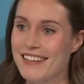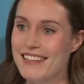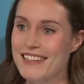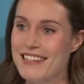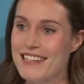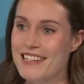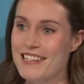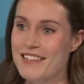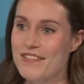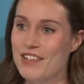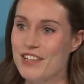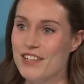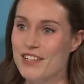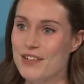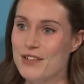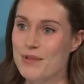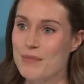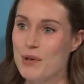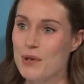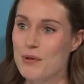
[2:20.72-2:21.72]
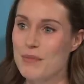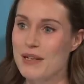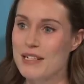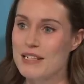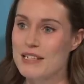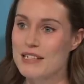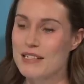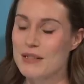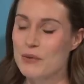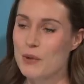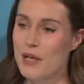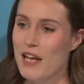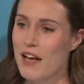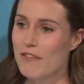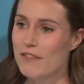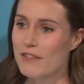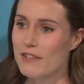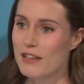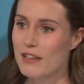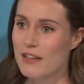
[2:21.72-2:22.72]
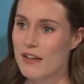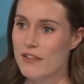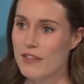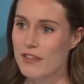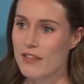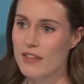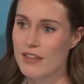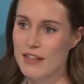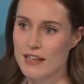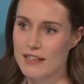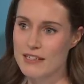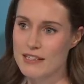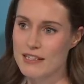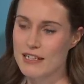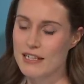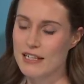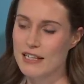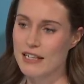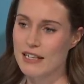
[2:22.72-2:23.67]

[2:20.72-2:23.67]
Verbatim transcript: this is a very good moment. We have a lot of things